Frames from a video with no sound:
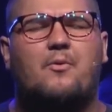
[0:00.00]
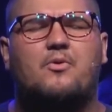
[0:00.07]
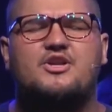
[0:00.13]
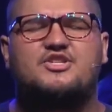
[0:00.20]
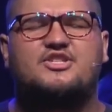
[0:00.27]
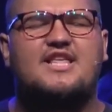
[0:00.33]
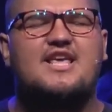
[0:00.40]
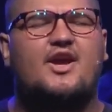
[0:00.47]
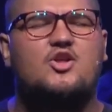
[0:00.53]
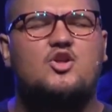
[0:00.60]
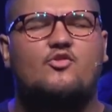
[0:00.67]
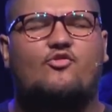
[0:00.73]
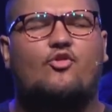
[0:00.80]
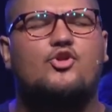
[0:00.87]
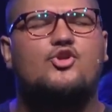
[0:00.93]
we're just thanking you
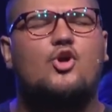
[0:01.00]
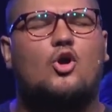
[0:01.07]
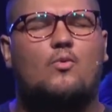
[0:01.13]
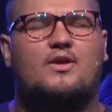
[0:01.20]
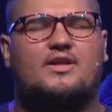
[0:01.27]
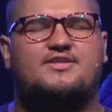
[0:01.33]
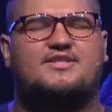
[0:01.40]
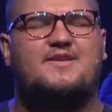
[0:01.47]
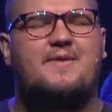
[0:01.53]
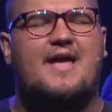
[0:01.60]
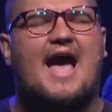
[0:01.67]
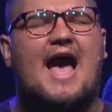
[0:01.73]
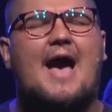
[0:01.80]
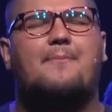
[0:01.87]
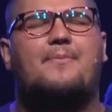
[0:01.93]
for your work that's going to be
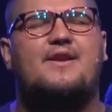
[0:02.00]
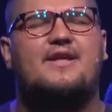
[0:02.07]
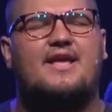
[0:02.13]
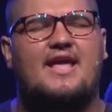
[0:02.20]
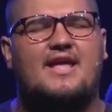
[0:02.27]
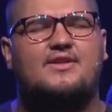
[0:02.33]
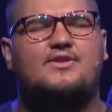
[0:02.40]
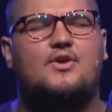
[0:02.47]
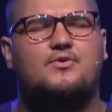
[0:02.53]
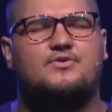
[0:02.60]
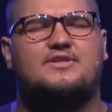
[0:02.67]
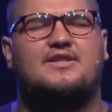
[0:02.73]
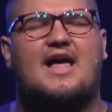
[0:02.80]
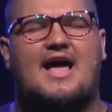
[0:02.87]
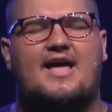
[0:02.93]
happening in those
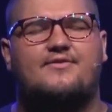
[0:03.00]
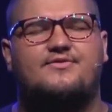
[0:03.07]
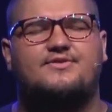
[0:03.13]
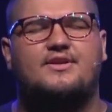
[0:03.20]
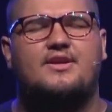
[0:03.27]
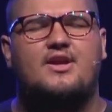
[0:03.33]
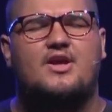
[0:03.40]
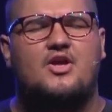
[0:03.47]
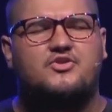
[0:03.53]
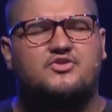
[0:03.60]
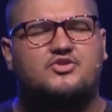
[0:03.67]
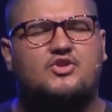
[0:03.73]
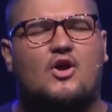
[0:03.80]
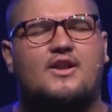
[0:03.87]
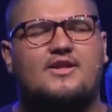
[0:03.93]
lives
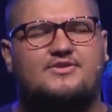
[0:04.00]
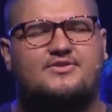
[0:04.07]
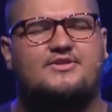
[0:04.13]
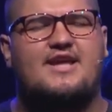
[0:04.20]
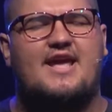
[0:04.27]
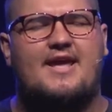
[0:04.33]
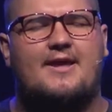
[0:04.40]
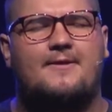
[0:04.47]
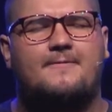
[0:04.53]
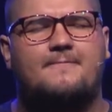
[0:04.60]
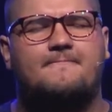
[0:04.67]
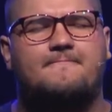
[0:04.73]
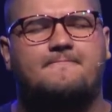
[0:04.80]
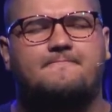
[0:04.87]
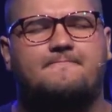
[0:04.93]
starting today.
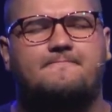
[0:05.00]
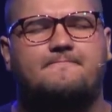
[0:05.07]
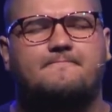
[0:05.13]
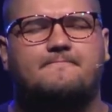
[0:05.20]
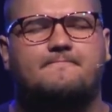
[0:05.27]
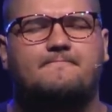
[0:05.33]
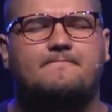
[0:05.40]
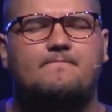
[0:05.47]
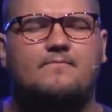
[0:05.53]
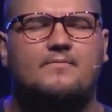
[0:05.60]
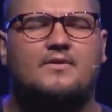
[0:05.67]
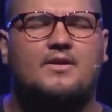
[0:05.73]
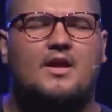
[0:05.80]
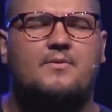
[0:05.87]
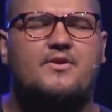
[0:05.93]

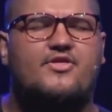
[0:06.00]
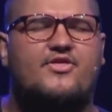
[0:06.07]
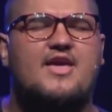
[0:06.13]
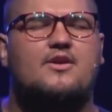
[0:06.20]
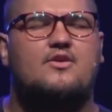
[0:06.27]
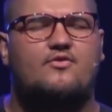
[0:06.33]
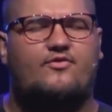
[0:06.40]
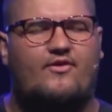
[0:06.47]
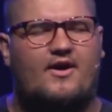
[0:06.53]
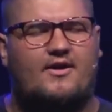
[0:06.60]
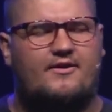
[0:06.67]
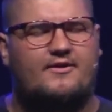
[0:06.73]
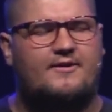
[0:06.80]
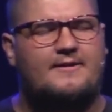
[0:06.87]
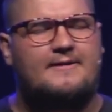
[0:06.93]
We thank you, Father.
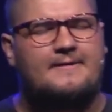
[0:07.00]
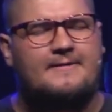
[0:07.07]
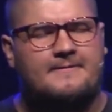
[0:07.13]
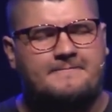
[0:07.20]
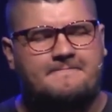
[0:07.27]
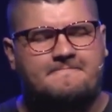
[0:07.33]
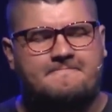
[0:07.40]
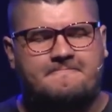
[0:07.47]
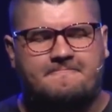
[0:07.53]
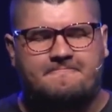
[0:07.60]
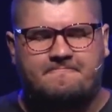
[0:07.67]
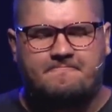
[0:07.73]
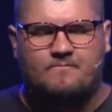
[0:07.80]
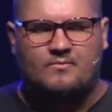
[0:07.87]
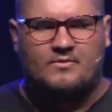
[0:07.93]

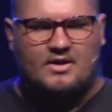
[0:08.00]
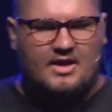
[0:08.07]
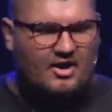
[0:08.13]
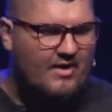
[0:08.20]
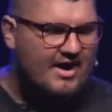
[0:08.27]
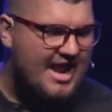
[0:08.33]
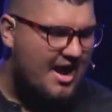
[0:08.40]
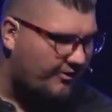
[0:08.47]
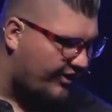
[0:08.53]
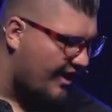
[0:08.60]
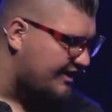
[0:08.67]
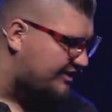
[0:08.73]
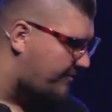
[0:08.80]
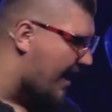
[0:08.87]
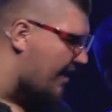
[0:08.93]
And right now, with
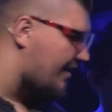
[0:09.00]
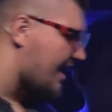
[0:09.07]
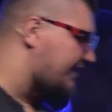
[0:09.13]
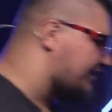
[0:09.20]
heads bowed and eyes